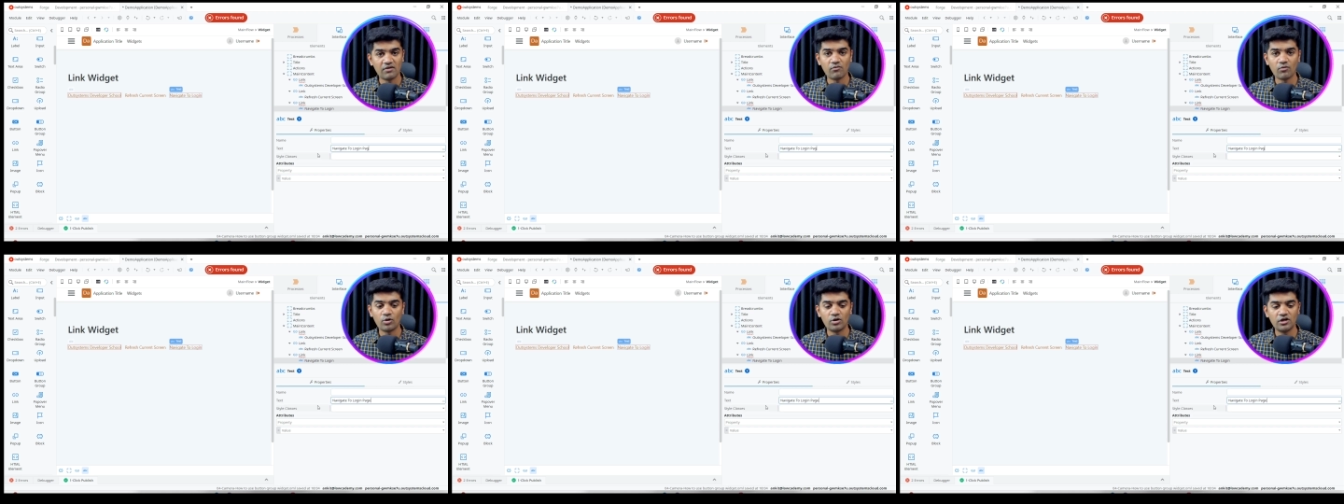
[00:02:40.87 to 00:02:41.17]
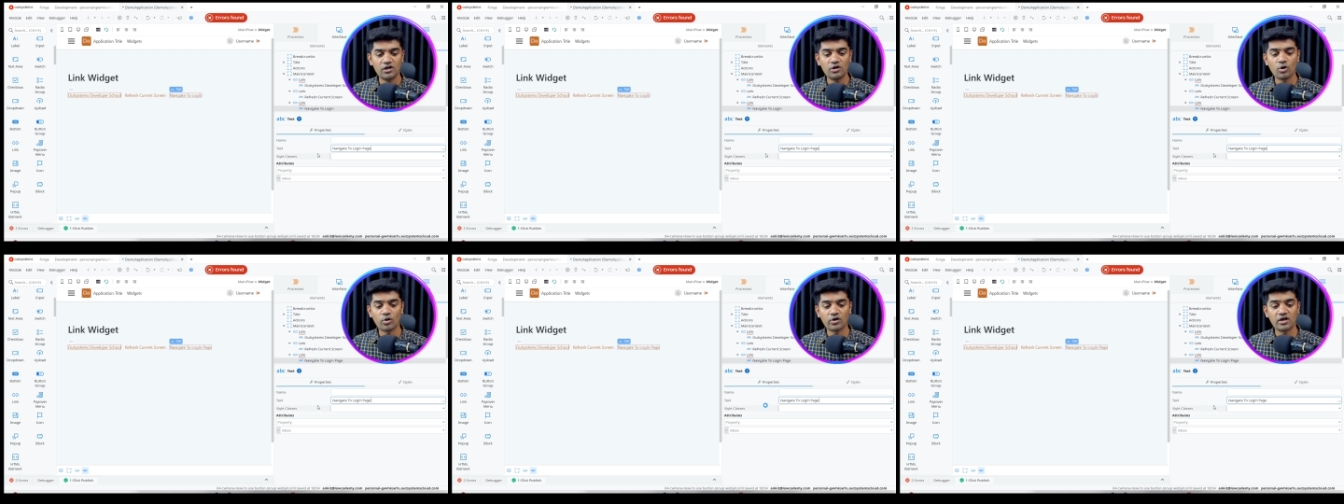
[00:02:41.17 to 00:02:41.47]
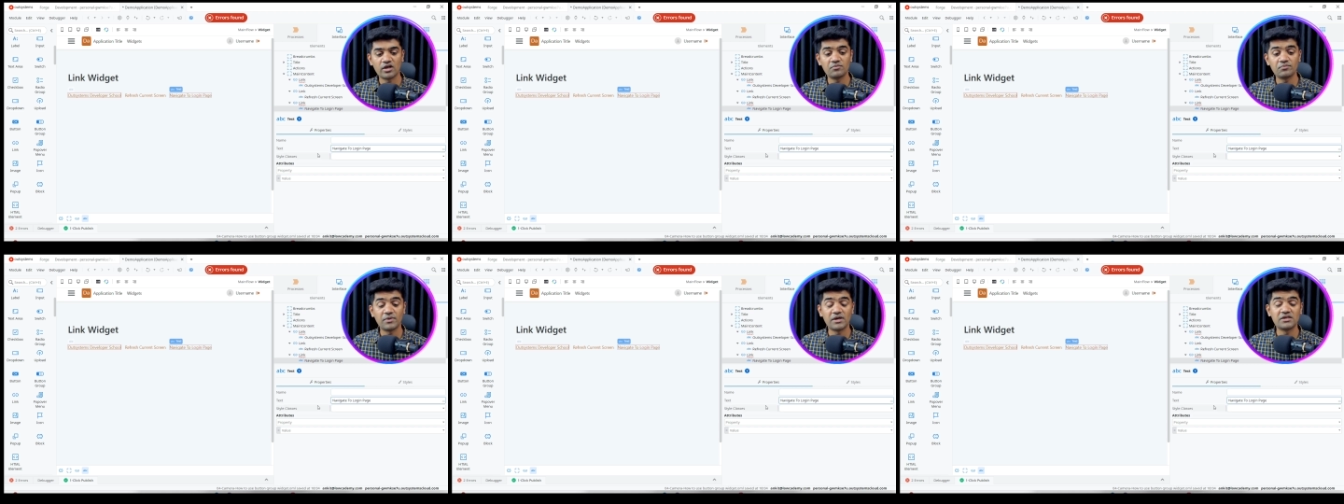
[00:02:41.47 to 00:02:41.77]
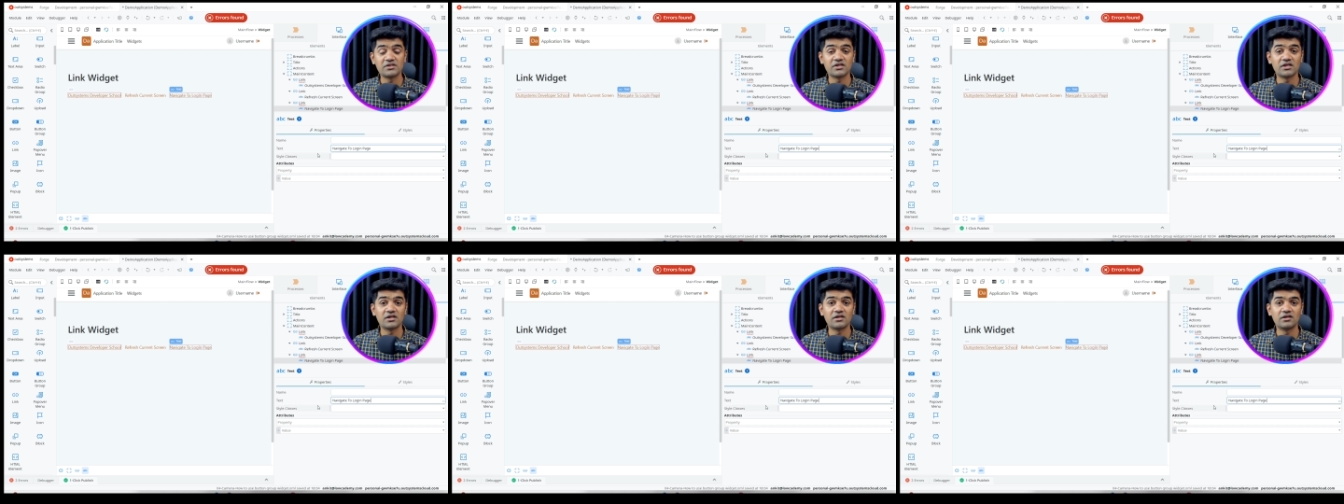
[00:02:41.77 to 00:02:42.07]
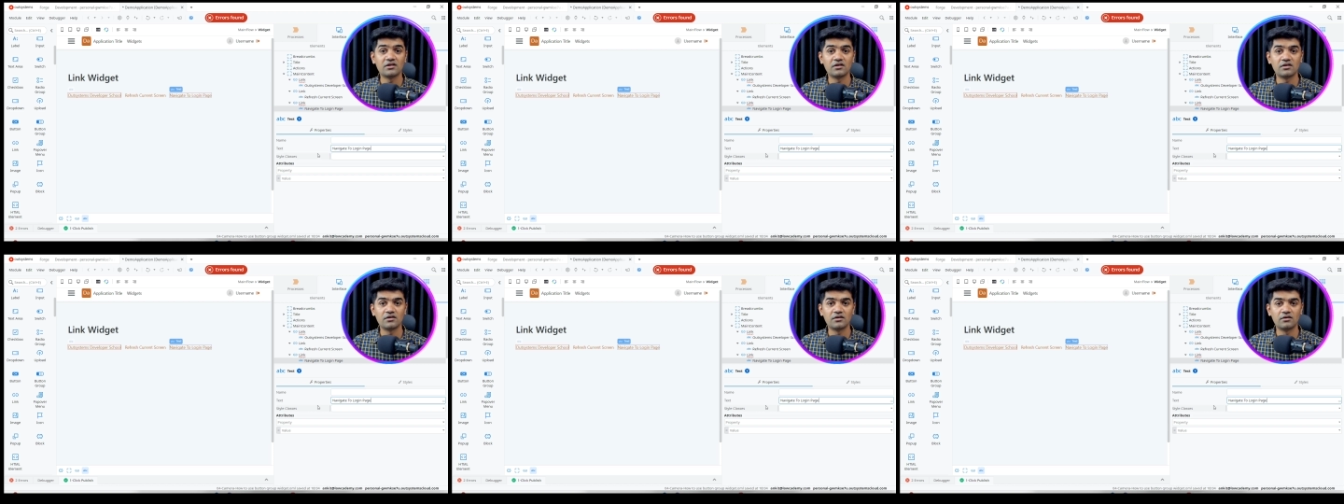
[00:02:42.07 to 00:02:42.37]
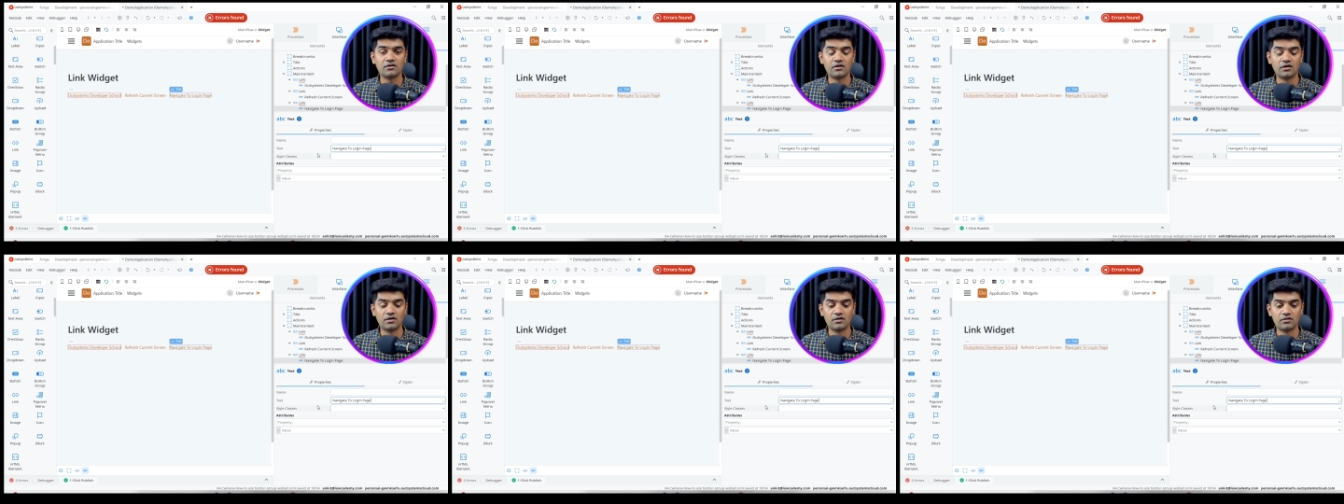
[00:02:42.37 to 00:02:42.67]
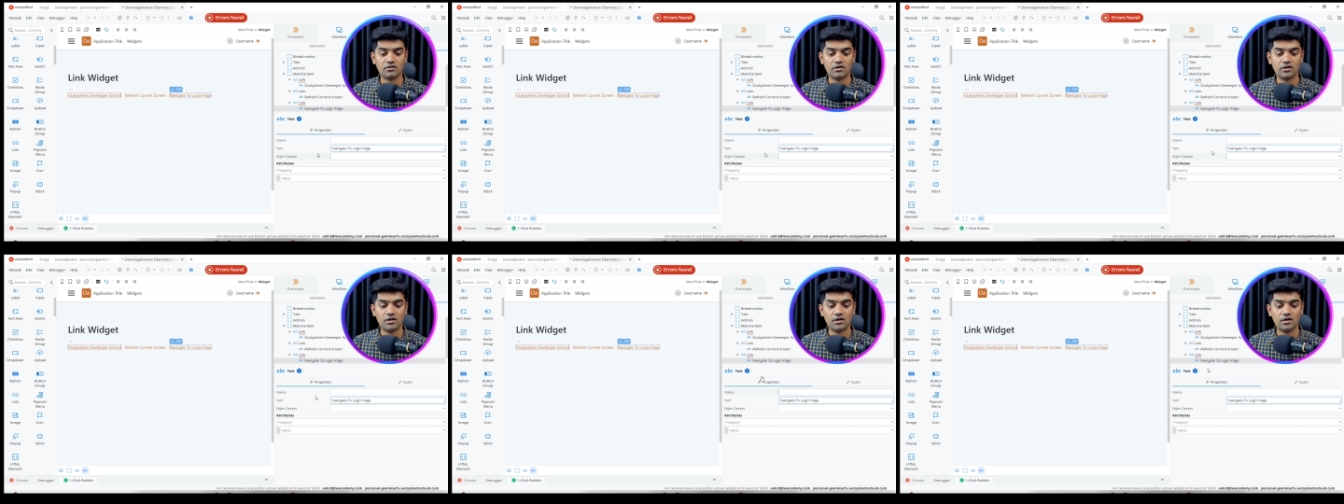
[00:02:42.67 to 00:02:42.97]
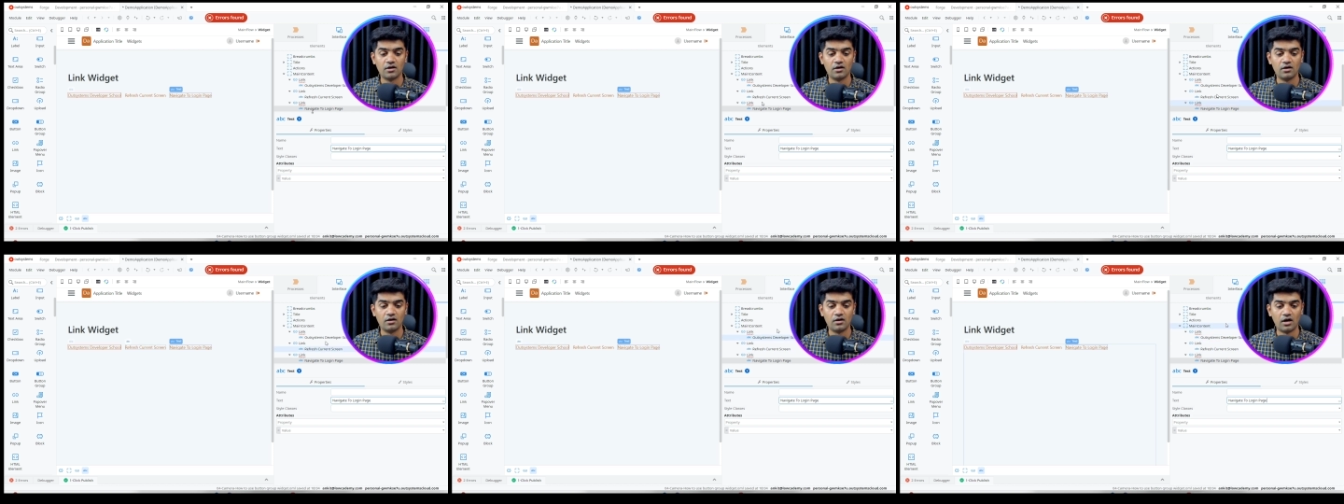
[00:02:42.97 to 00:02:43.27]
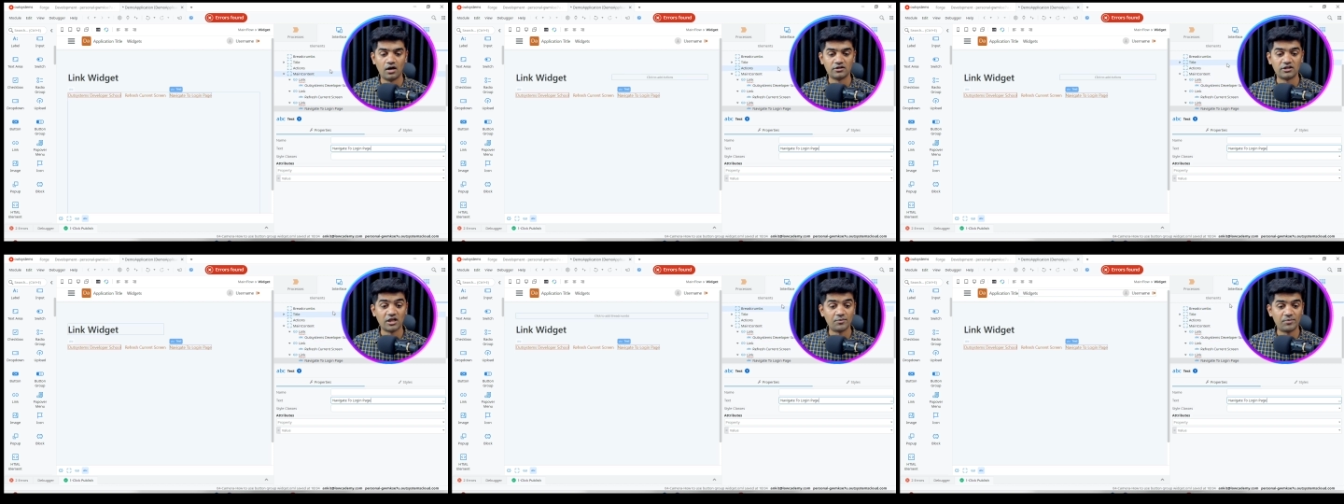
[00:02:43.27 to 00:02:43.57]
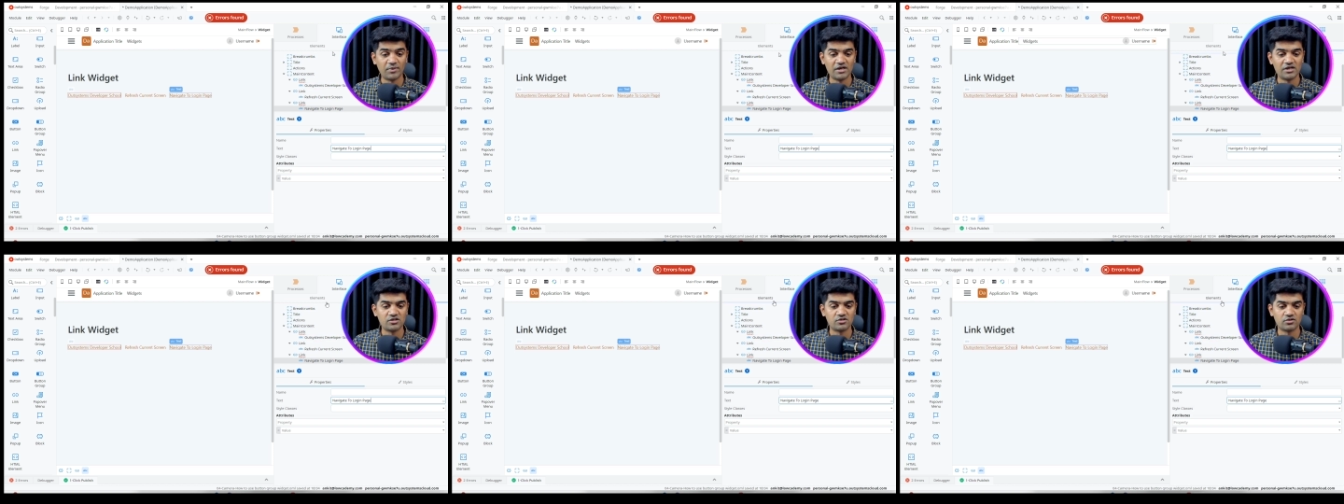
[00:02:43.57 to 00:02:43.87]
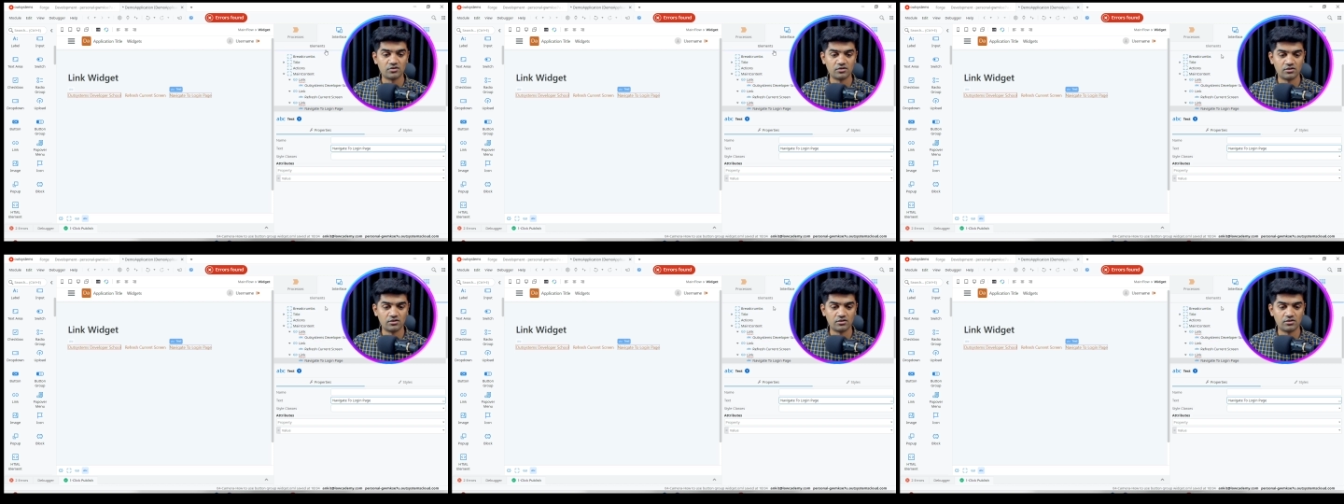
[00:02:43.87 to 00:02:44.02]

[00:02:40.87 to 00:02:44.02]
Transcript: have only login page and other page.